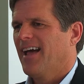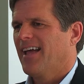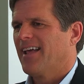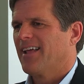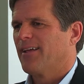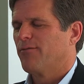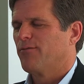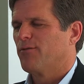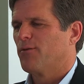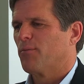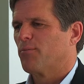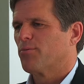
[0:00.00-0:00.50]

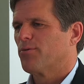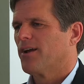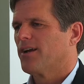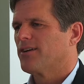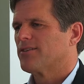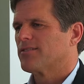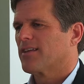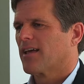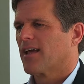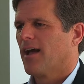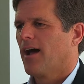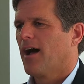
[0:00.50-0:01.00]
if you
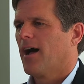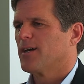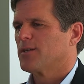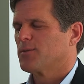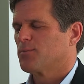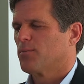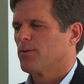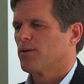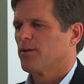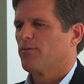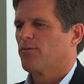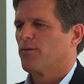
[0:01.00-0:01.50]
preach the
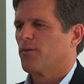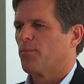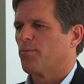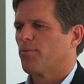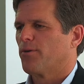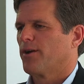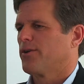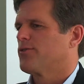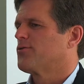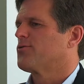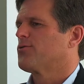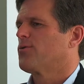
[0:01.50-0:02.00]
gospel, if you
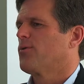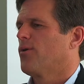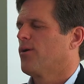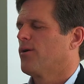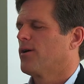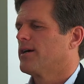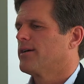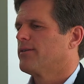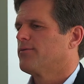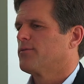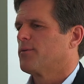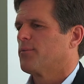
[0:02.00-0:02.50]
preach
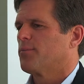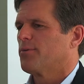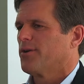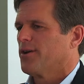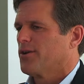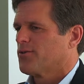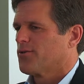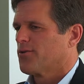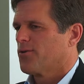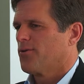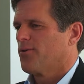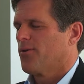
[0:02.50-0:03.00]
Torah, if you
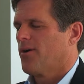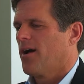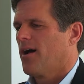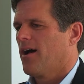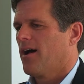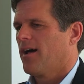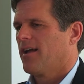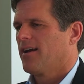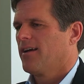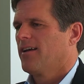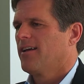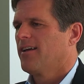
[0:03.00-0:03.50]
preach
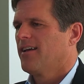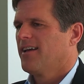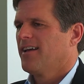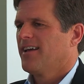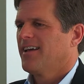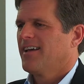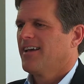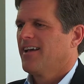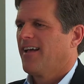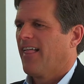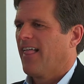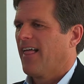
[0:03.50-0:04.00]
Quran,
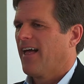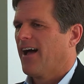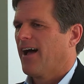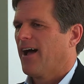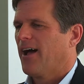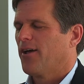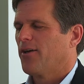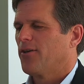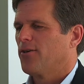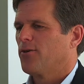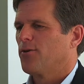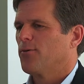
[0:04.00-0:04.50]

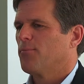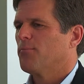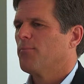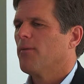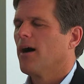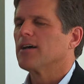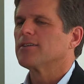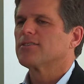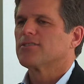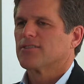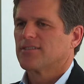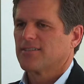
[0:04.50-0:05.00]
you
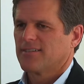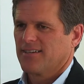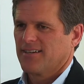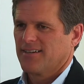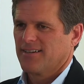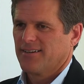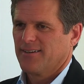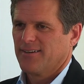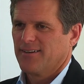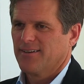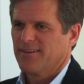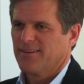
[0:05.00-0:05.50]
must
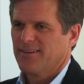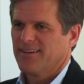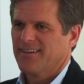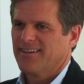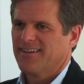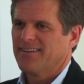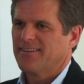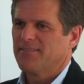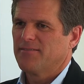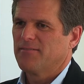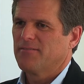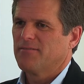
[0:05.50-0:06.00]

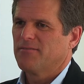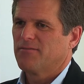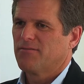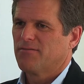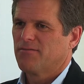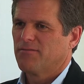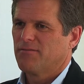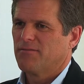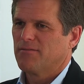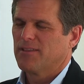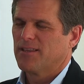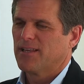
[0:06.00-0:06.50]

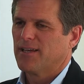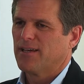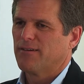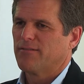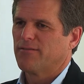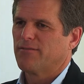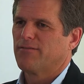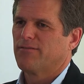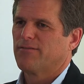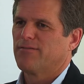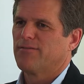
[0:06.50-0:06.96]
live.